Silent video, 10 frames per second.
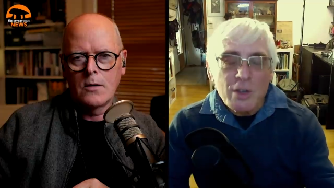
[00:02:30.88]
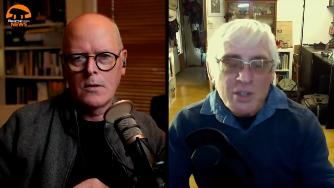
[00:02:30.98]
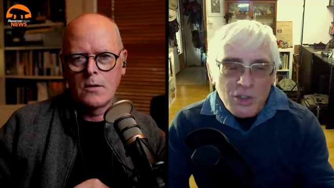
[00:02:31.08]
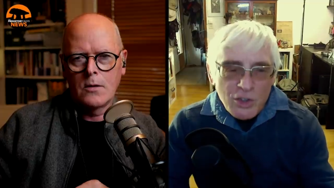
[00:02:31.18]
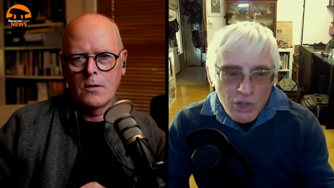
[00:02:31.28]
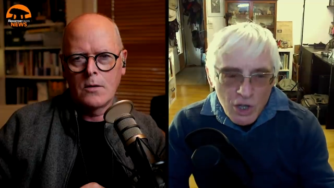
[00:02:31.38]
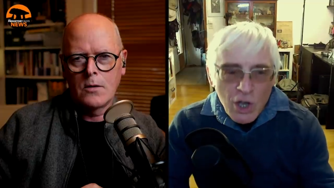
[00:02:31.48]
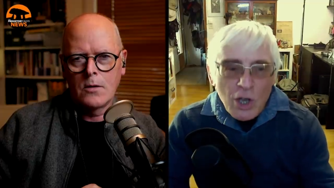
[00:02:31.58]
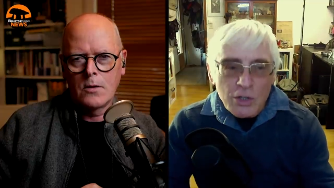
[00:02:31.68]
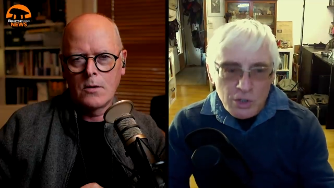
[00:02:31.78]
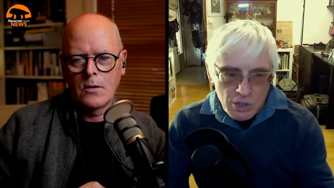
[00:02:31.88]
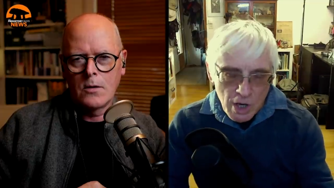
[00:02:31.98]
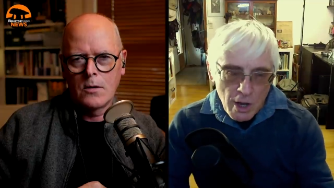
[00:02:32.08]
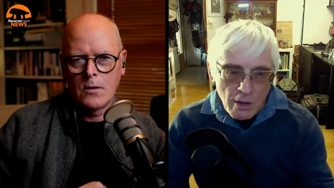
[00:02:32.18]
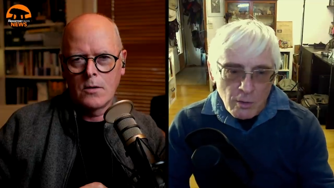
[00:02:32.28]
Speaker 1: is a third
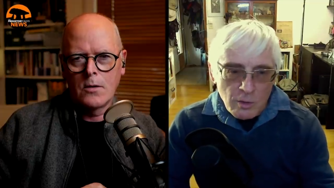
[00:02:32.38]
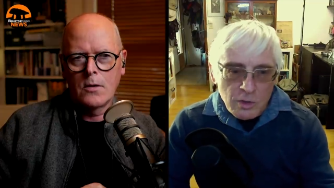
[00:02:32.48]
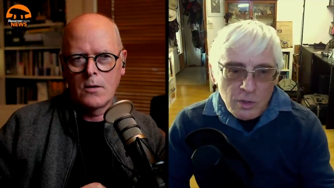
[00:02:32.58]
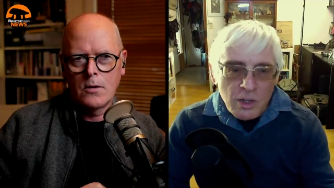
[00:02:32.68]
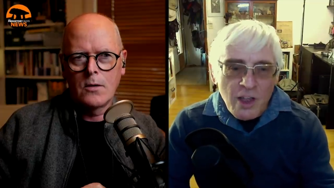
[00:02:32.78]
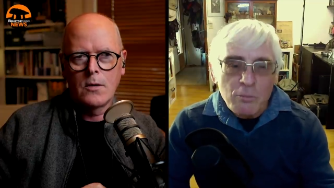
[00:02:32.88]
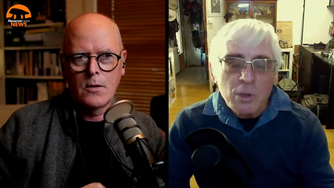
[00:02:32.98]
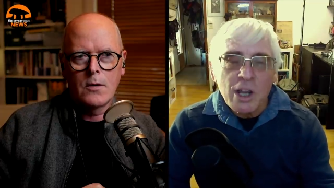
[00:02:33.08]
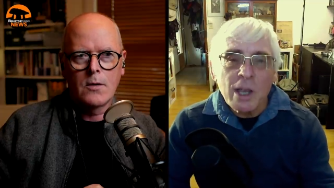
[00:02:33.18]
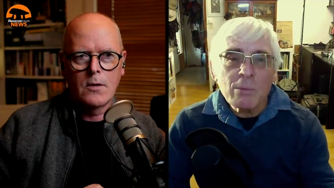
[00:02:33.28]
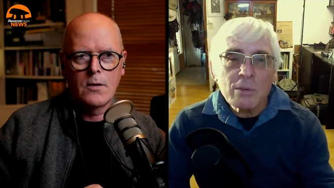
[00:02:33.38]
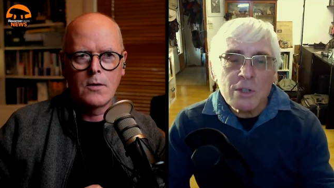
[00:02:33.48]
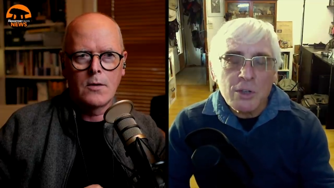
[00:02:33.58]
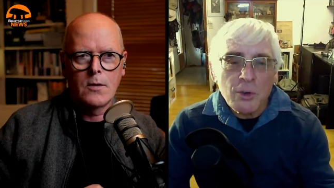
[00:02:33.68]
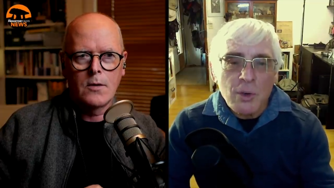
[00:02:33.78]
child that they've been able
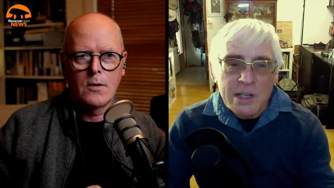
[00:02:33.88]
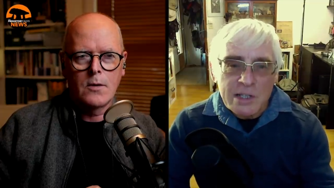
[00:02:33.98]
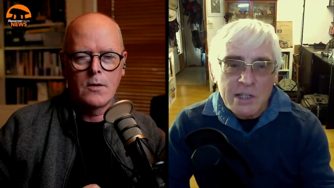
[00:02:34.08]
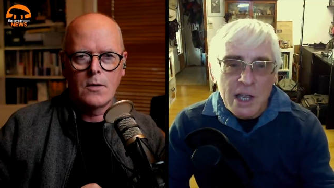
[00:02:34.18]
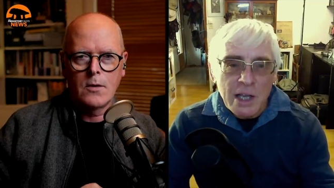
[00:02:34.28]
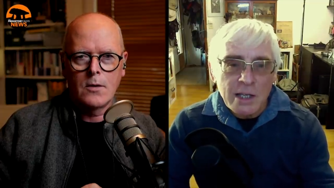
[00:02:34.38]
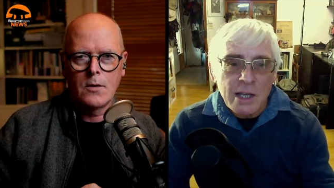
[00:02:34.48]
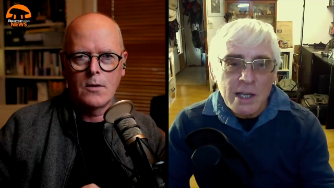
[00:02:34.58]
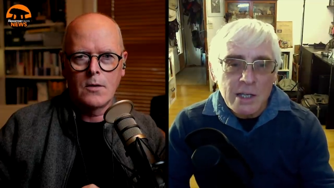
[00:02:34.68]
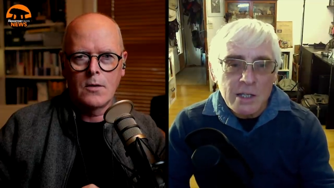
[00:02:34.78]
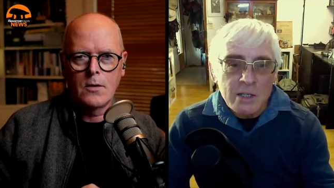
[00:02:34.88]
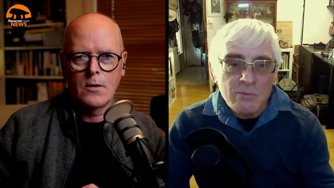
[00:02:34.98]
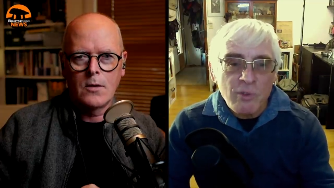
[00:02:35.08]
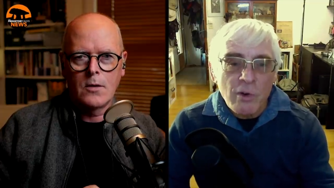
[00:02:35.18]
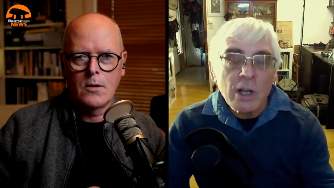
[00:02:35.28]
to ascertain is
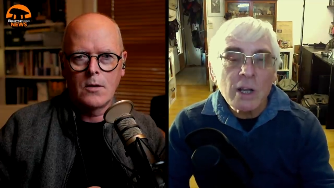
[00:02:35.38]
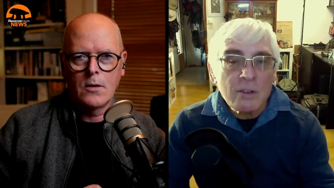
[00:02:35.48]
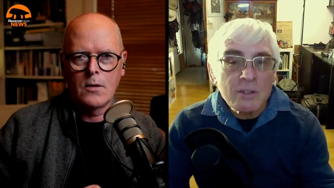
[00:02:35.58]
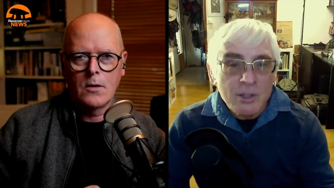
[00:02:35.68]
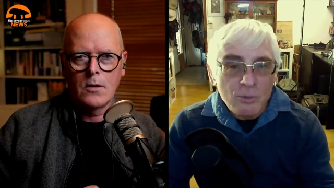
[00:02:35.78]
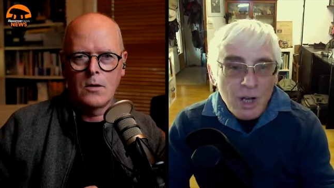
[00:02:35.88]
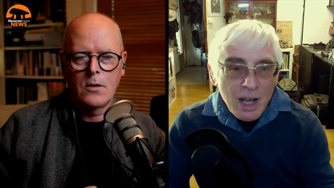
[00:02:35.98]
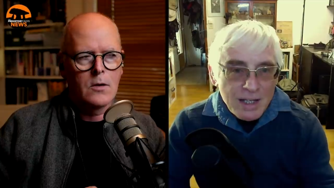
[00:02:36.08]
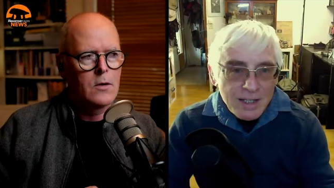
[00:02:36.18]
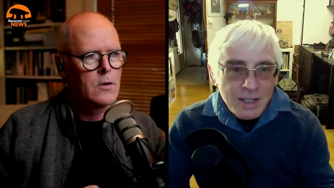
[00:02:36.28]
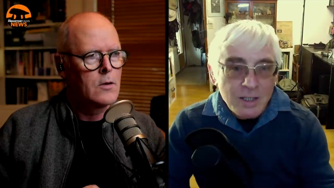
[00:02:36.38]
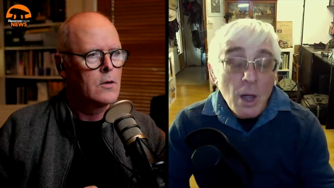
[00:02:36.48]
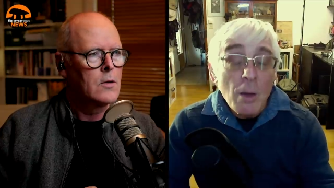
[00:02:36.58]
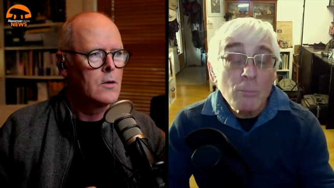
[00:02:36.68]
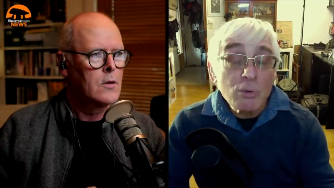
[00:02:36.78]
very closely related,
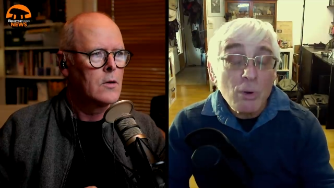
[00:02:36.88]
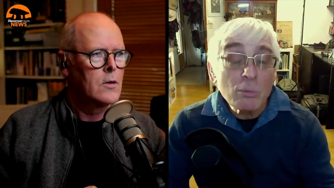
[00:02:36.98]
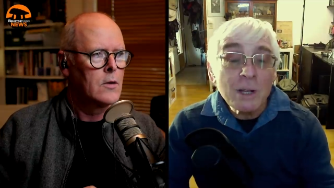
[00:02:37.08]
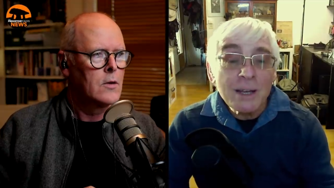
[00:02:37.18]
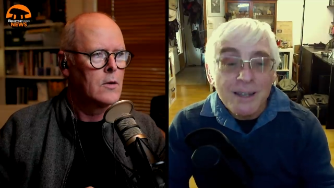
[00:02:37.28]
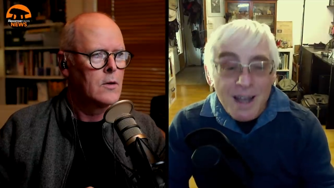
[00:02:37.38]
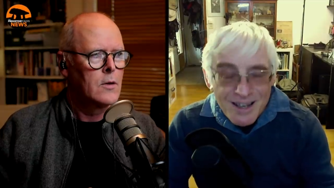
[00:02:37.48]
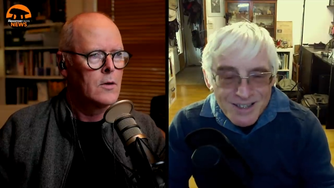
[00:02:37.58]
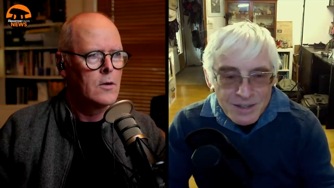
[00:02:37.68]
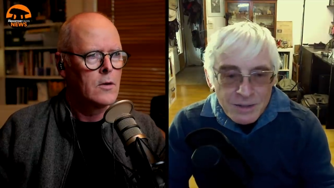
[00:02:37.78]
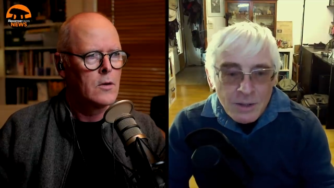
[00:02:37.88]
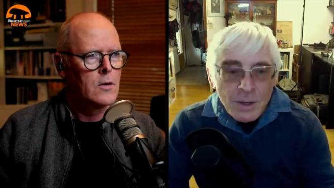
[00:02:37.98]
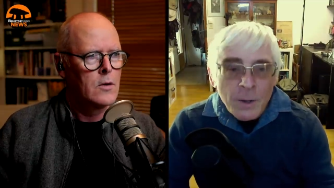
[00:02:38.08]
probably a cousin.